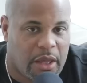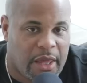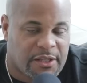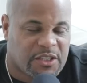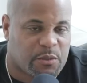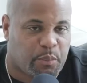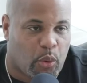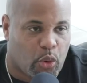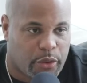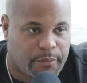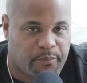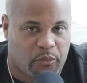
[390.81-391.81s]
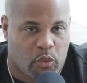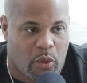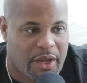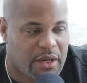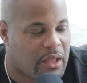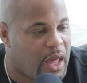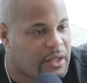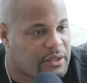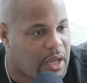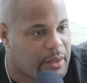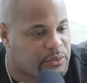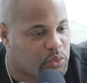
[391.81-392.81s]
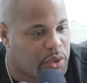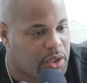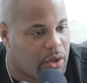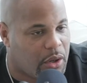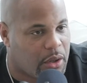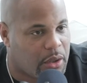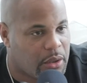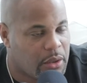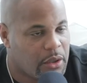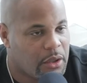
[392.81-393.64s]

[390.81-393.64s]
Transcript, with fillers: in sport, right, a lot of times we are